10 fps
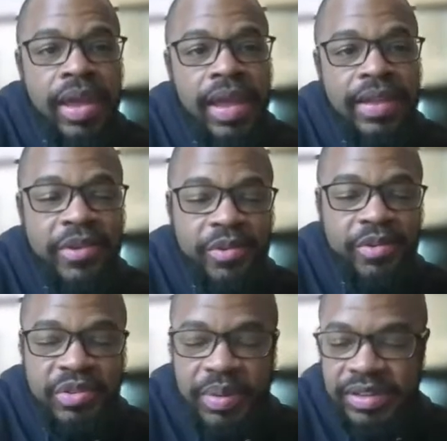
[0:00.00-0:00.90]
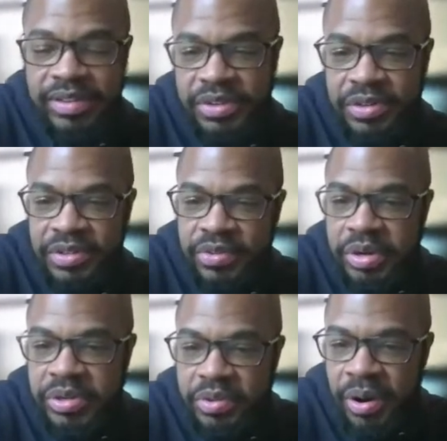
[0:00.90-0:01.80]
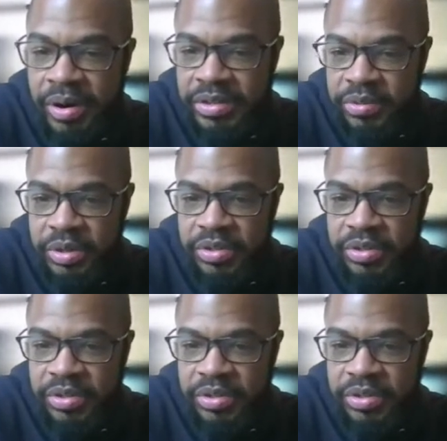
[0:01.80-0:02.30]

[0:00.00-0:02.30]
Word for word: and your respective churches where you are as well.